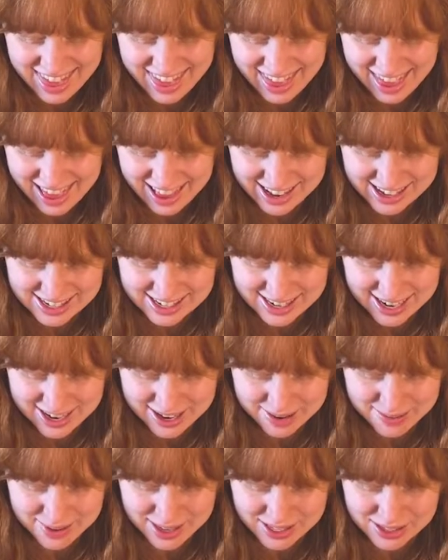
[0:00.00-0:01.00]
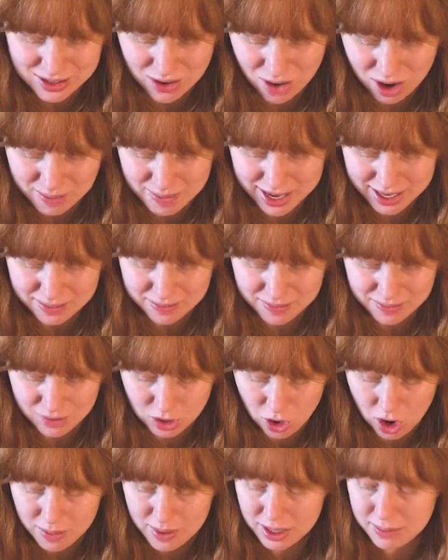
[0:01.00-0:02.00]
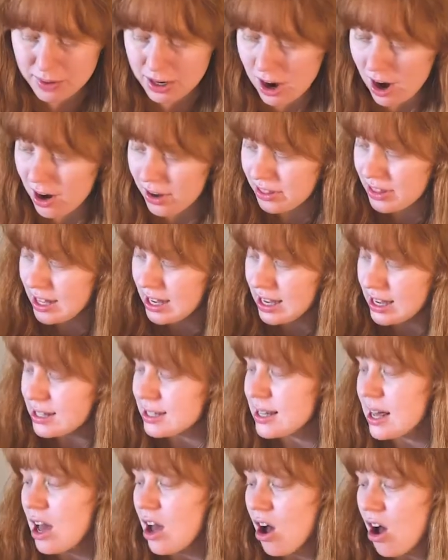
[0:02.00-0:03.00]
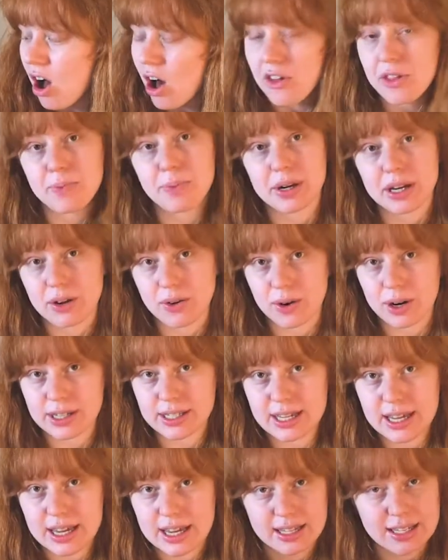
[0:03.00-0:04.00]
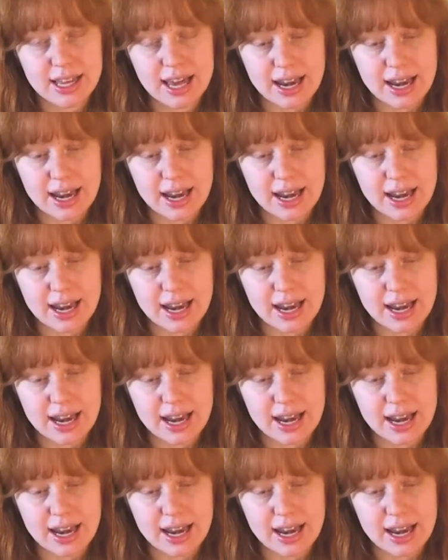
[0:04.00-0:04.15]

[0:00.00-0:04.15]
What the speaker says: And it's Cormac McCarthy's All the Pretty Horses.